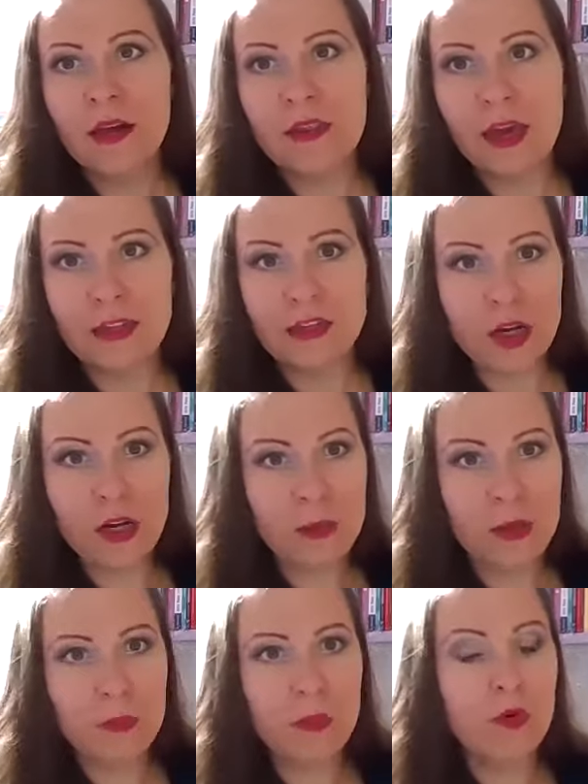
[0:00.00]
the
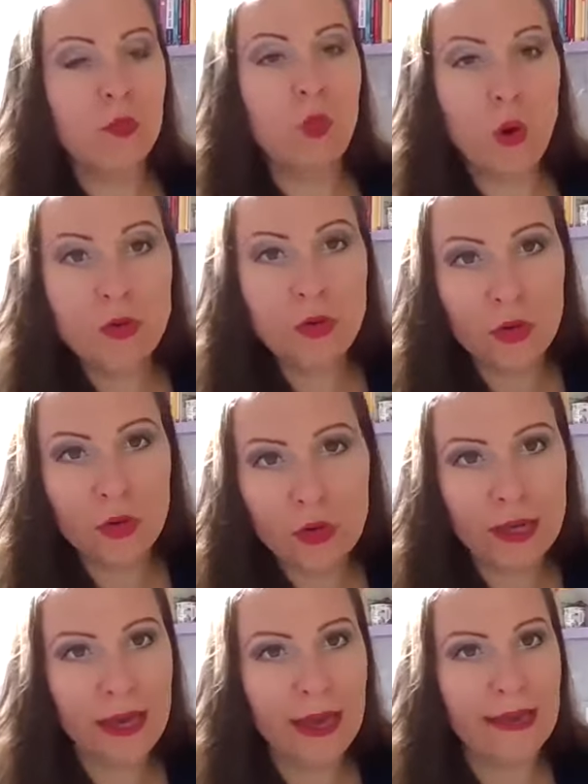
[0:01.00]
HR people won't
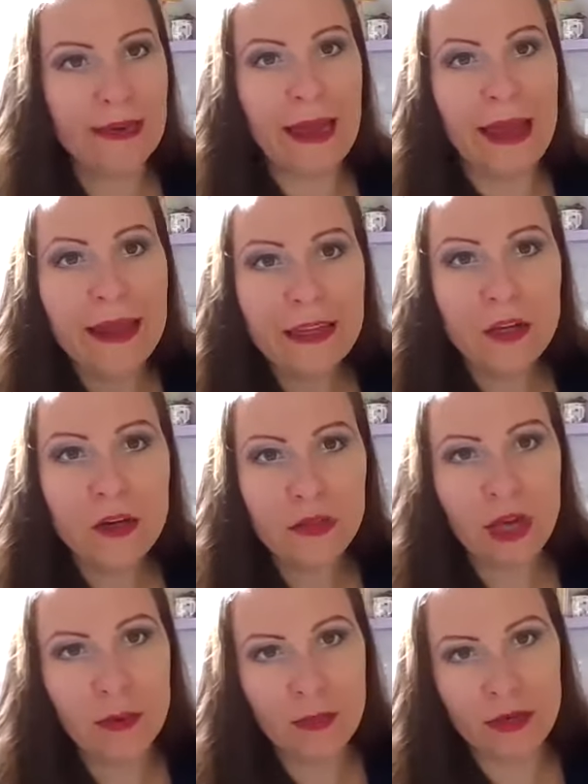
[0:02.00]
look at any of
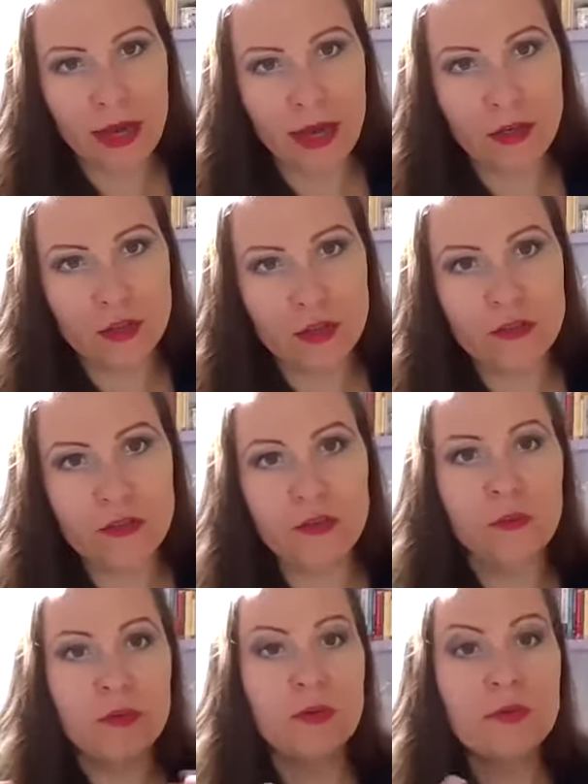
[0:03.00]
the
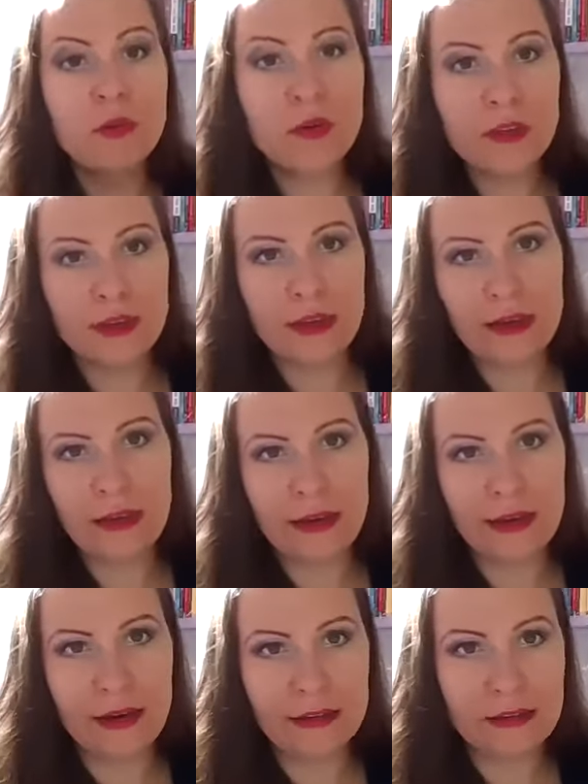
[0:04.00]
applications before the
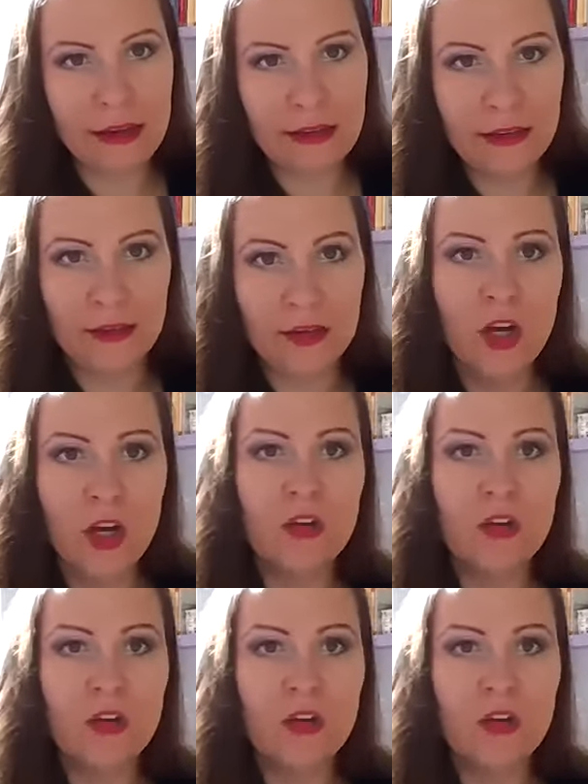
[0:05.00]
deadline has ended.